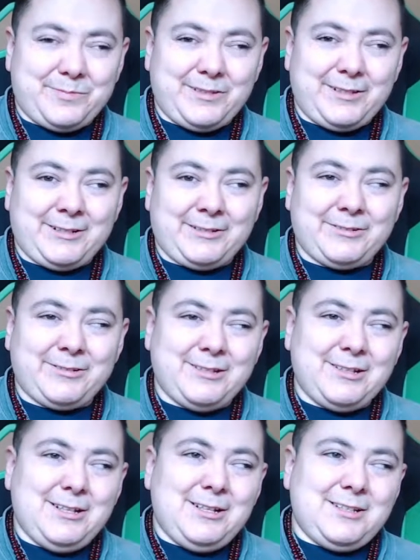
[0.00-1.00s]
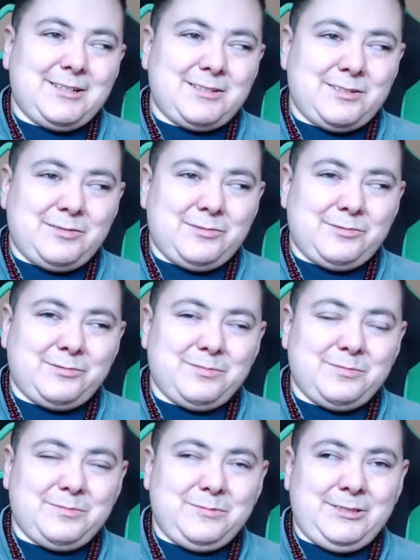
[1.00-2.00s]
you know, so
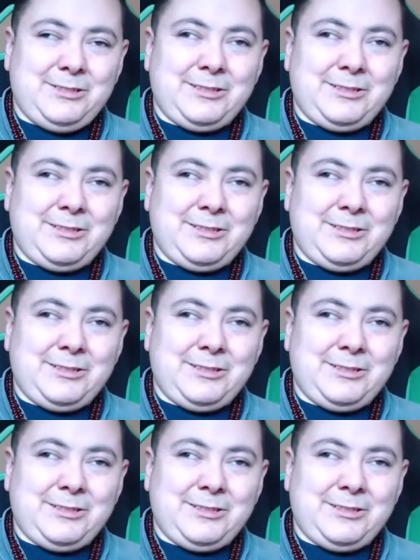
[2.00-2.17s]
you